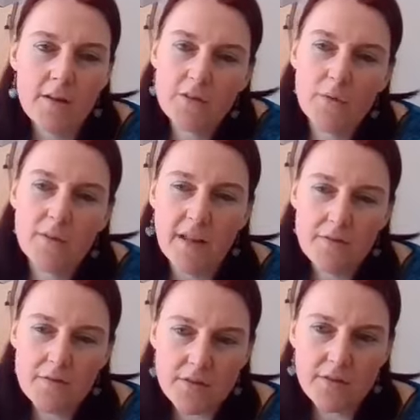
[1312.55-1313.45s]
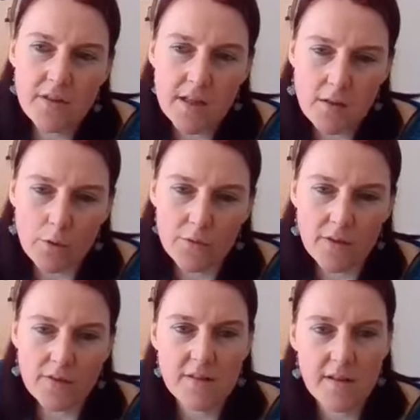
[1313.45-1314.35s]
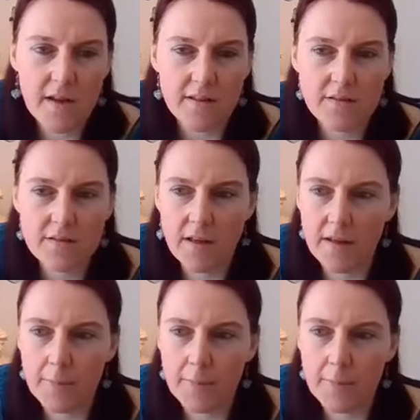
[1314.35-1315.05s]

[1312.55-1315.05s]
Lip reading: So instead of just seeing those as